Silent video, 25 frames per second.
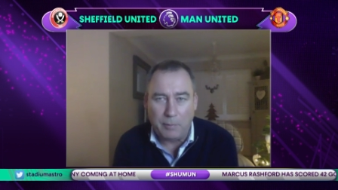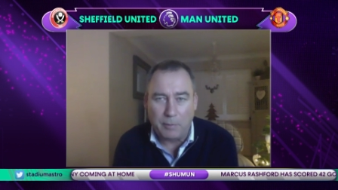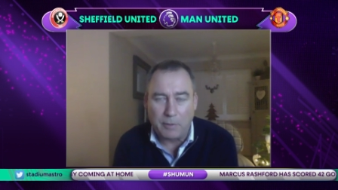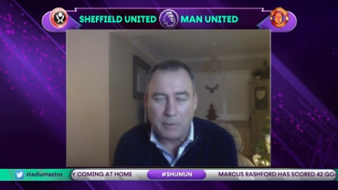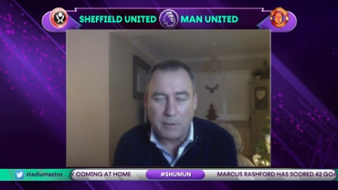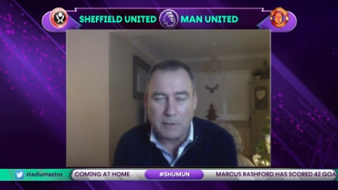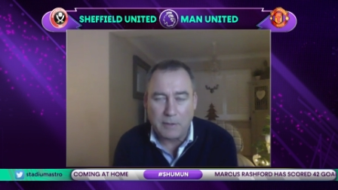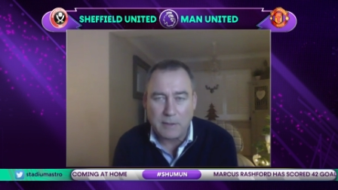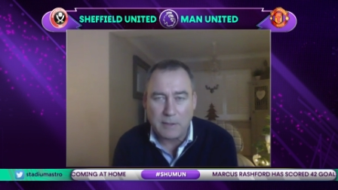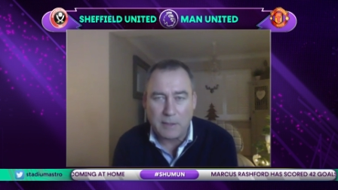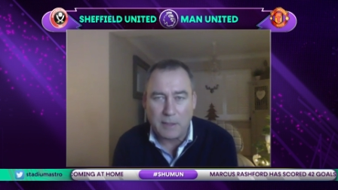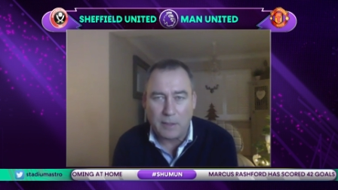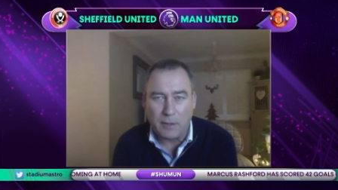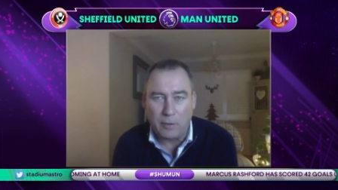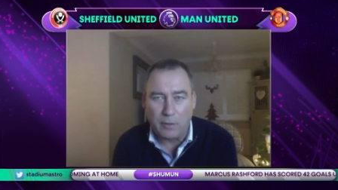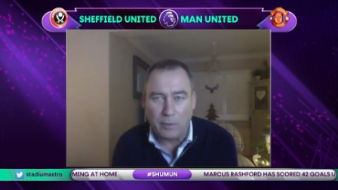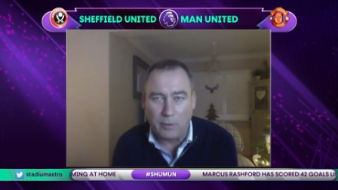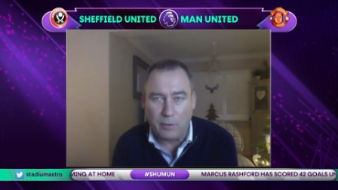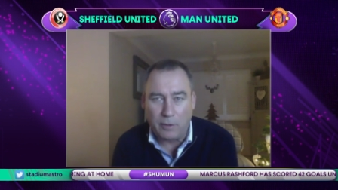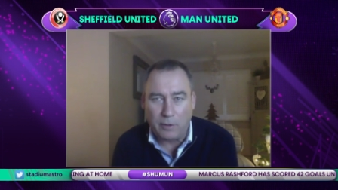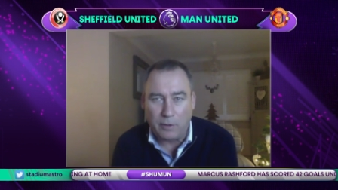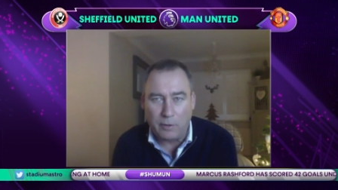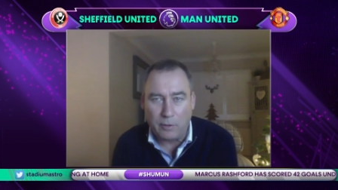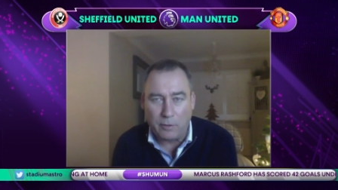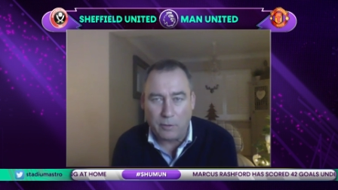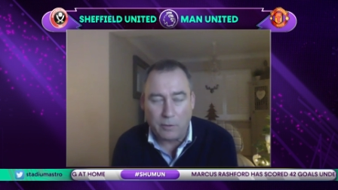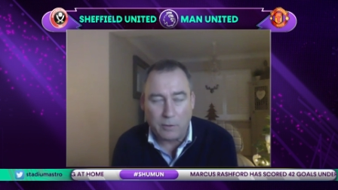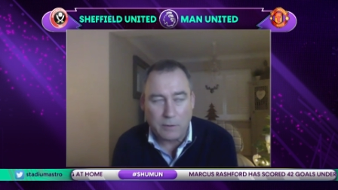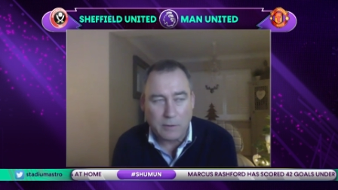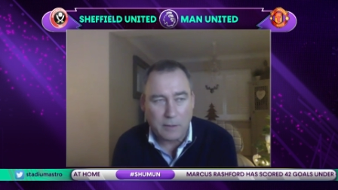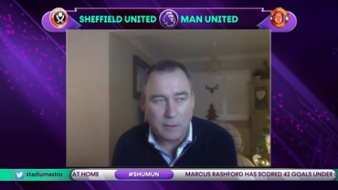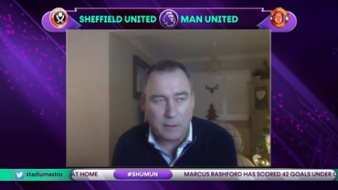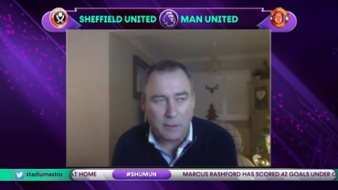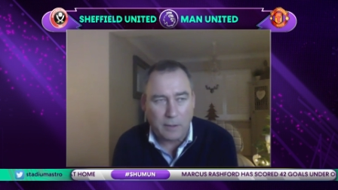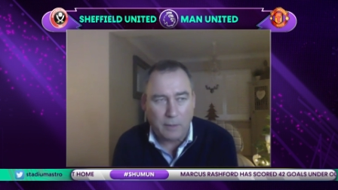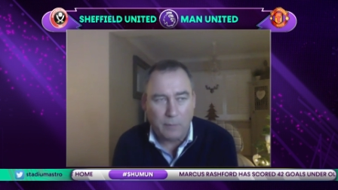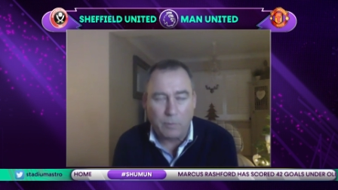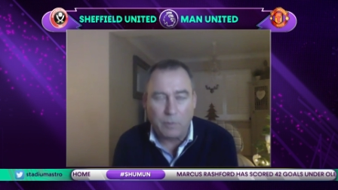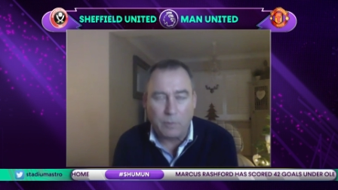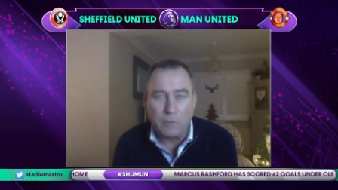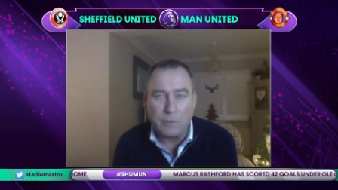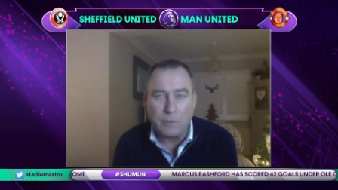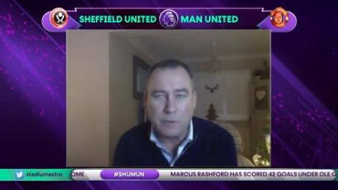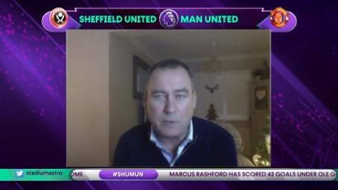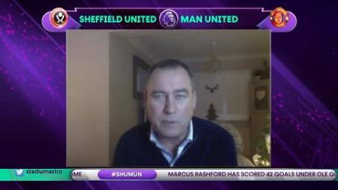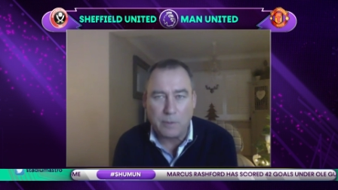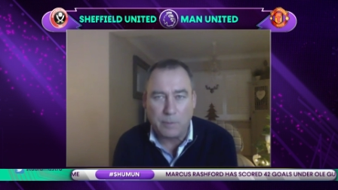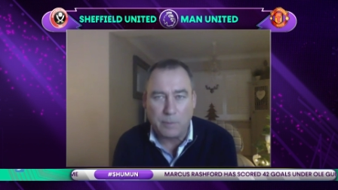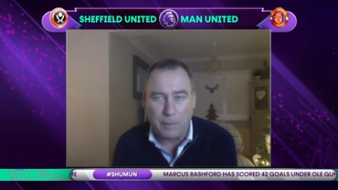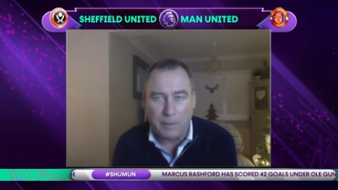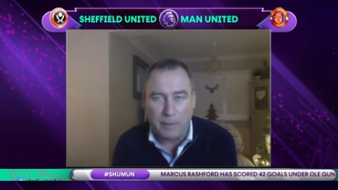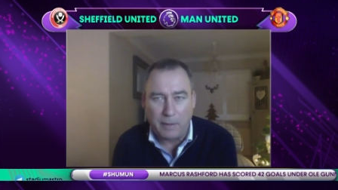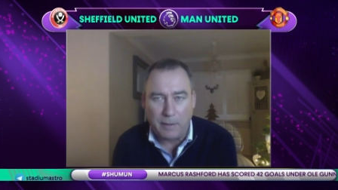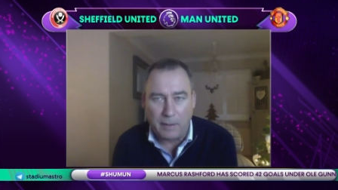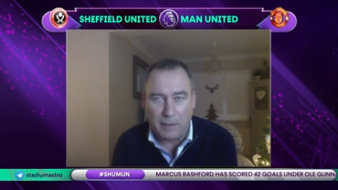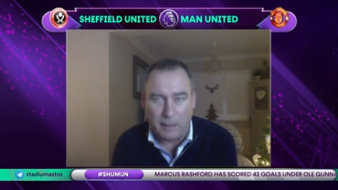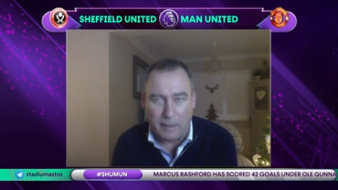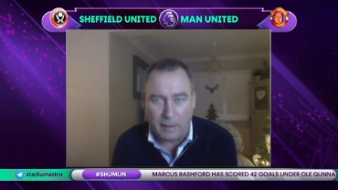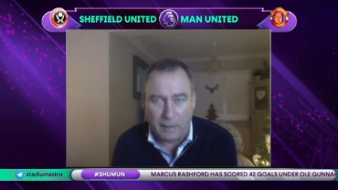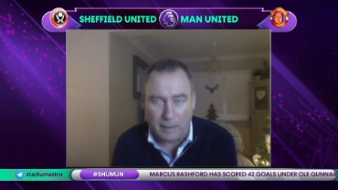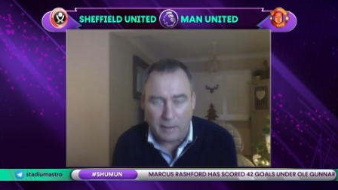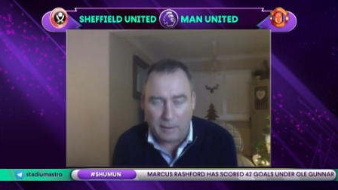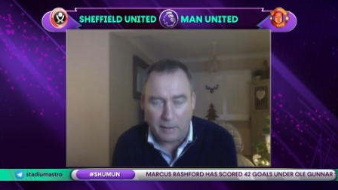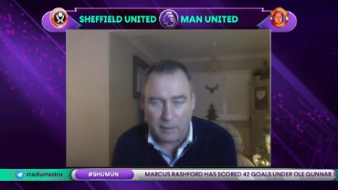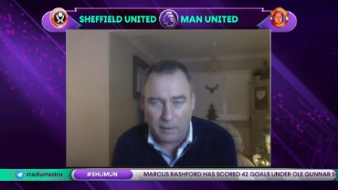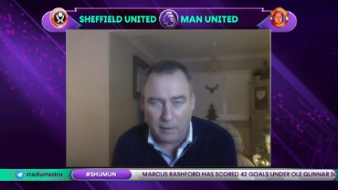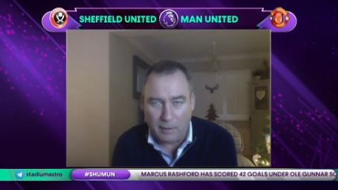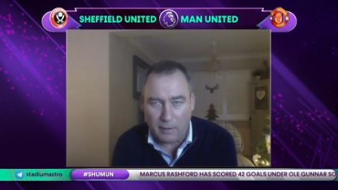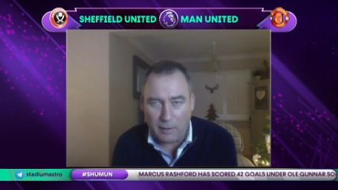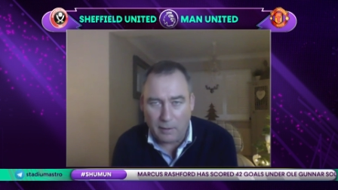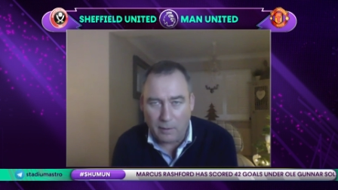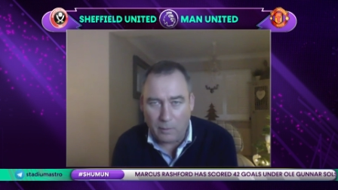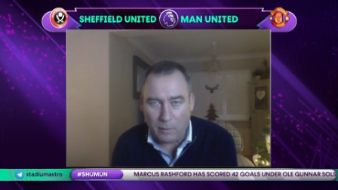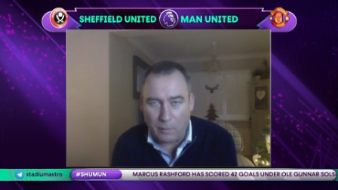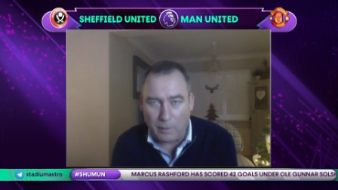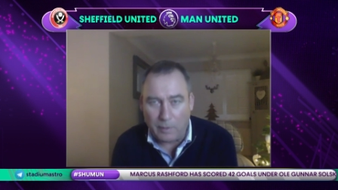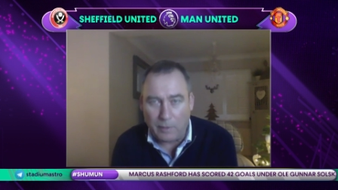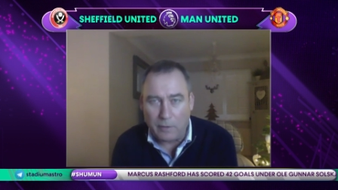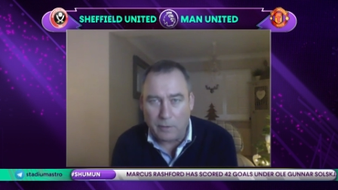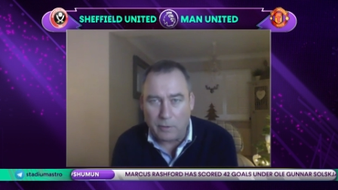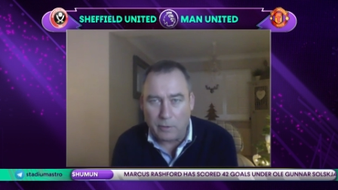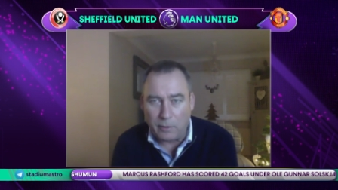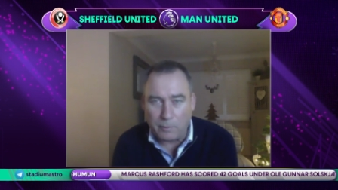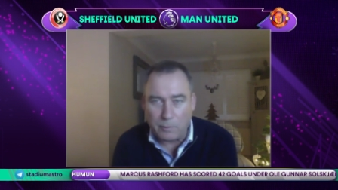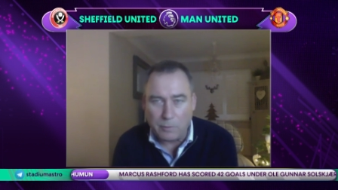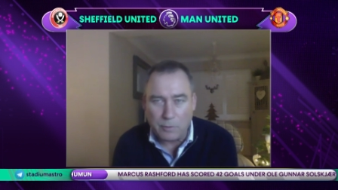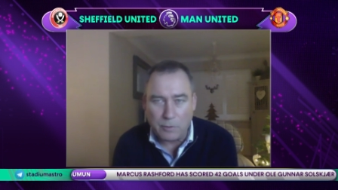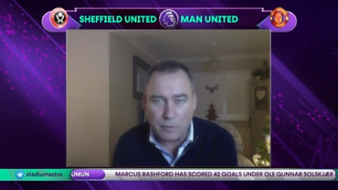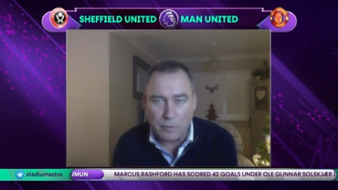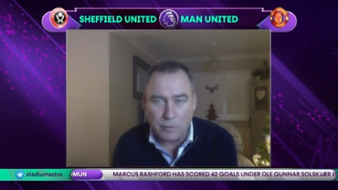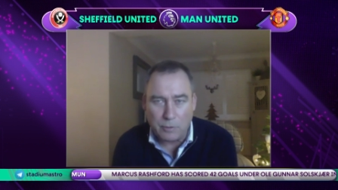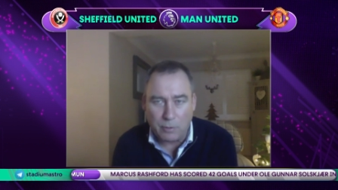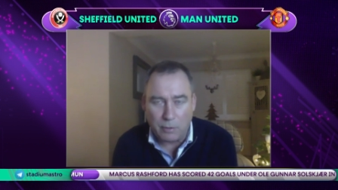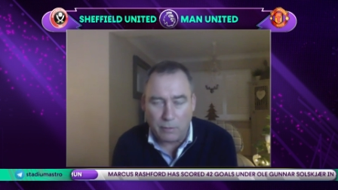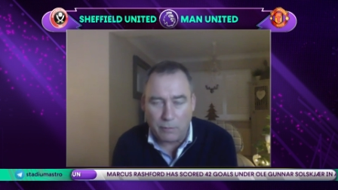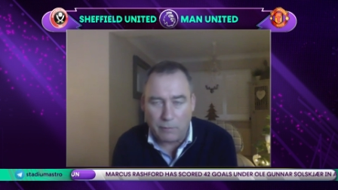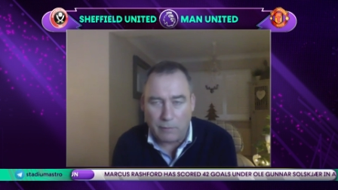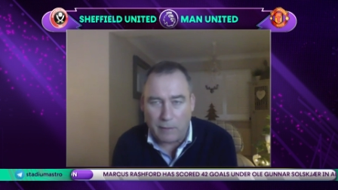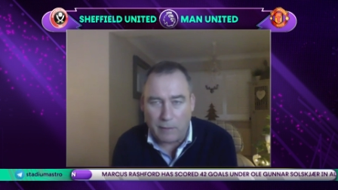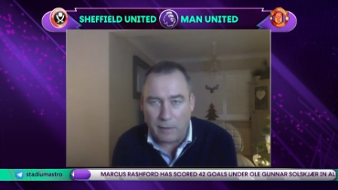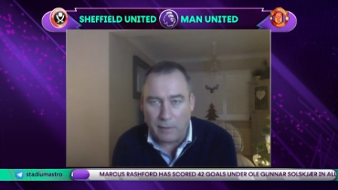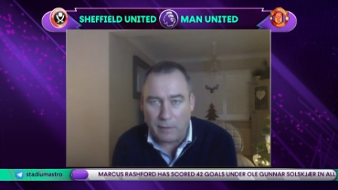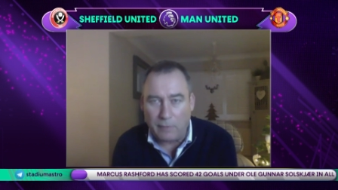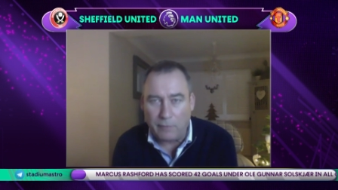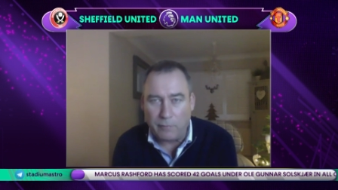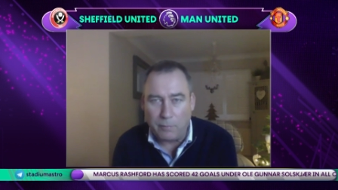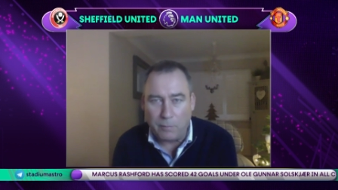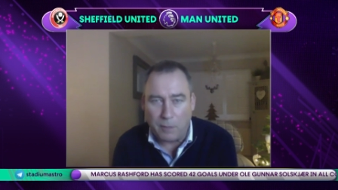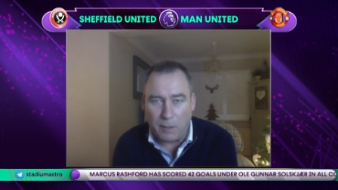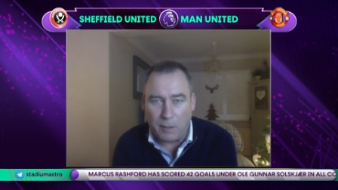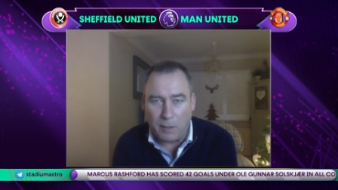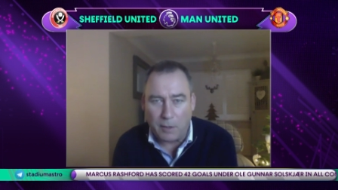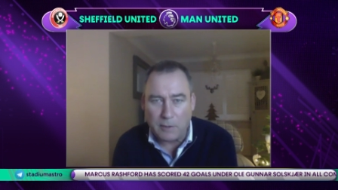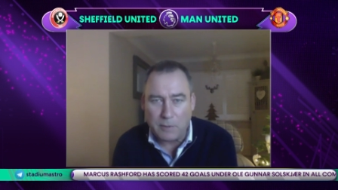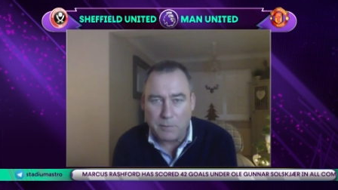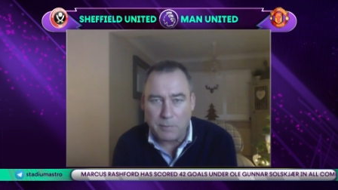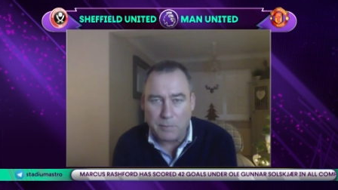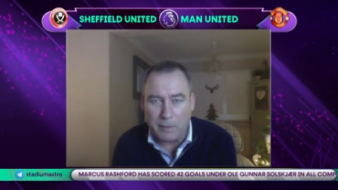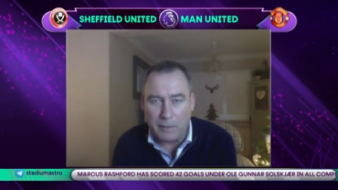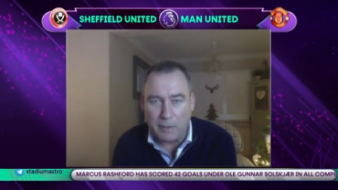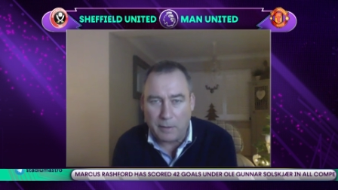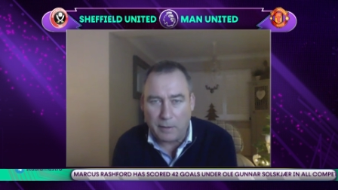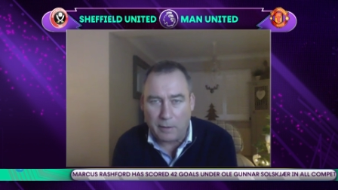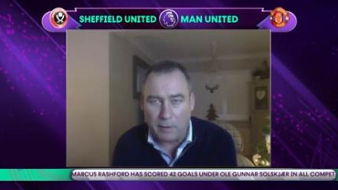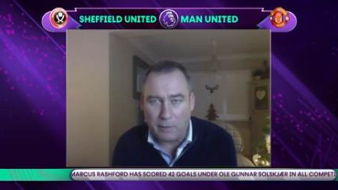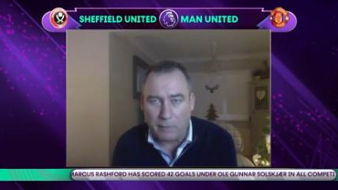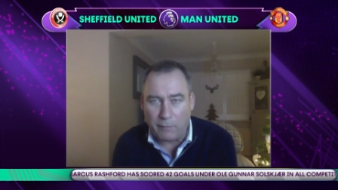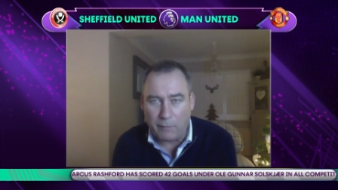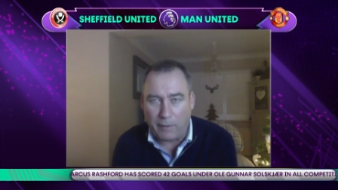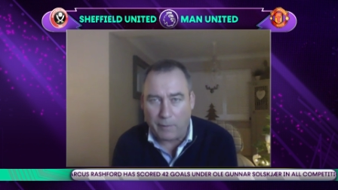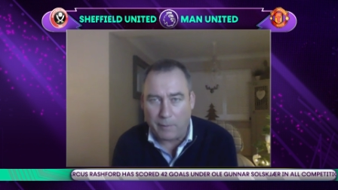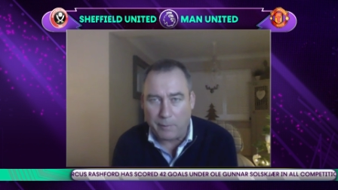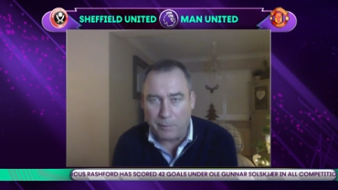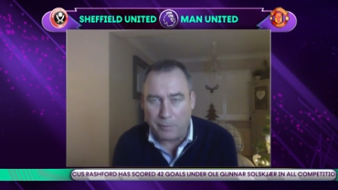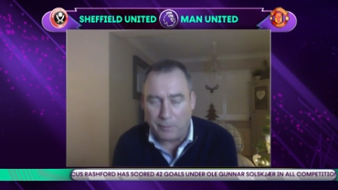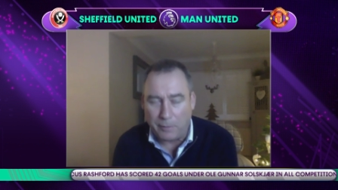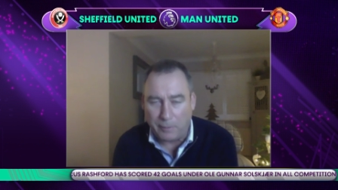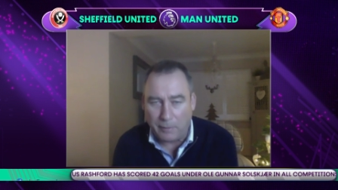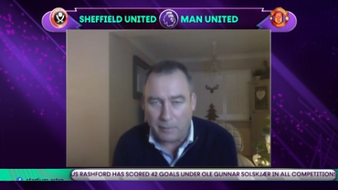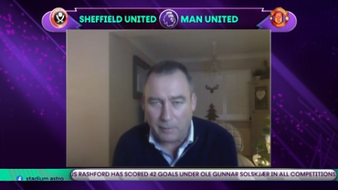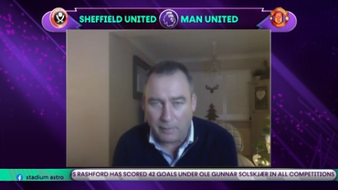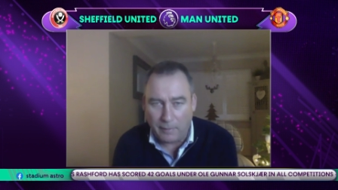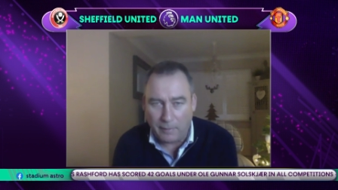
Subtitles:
but it's still early doors, and he wants to be there when it comes to sort of end of March, beginning of April.